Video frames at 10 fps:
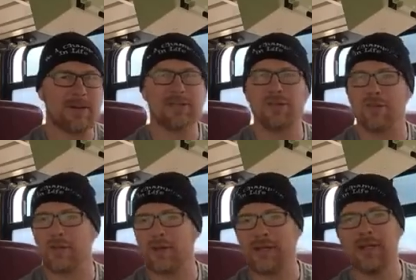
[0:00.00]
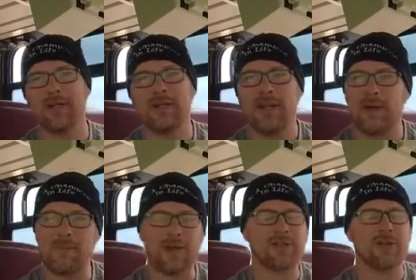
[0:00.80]
my story and
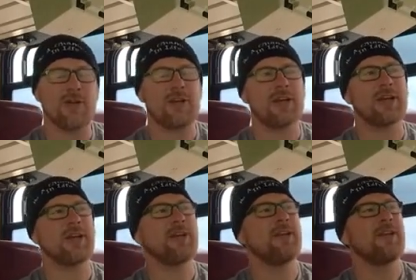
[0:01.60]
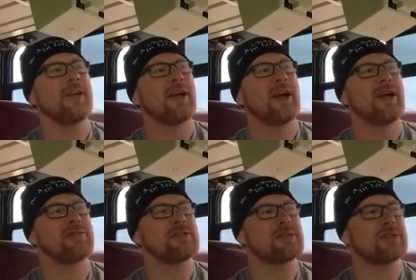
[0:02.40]
my journey, and it
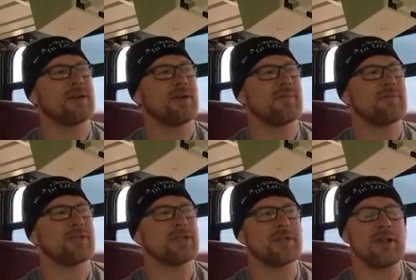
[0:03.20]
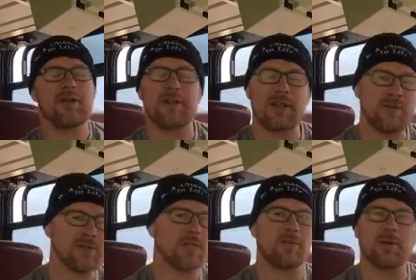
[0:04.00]
was just an interview. I think it was
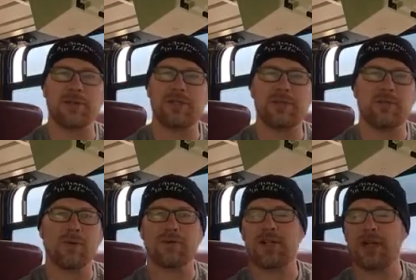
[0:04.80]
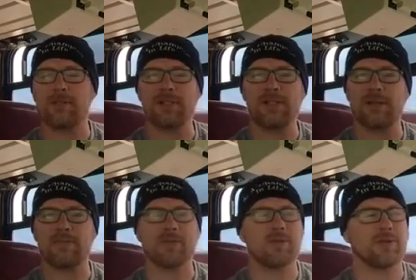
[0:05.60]
at the World
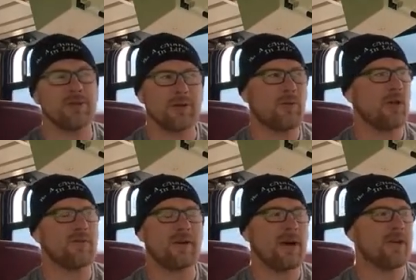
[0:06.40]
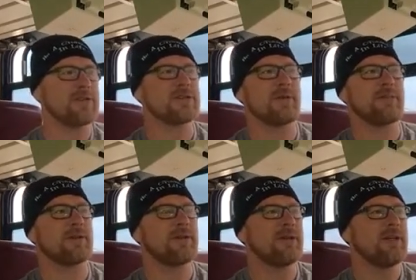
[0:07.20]
Championships or the qualifier or
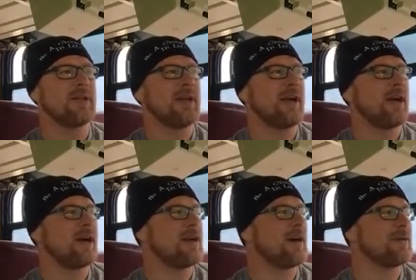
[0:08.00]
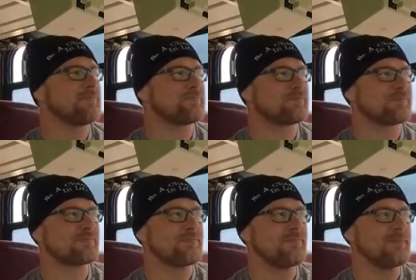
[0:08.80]
something, and
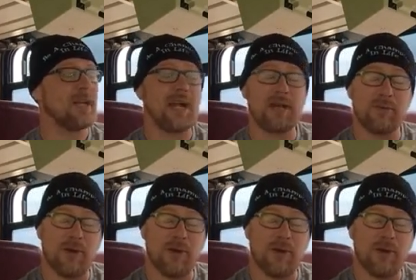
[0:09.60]
he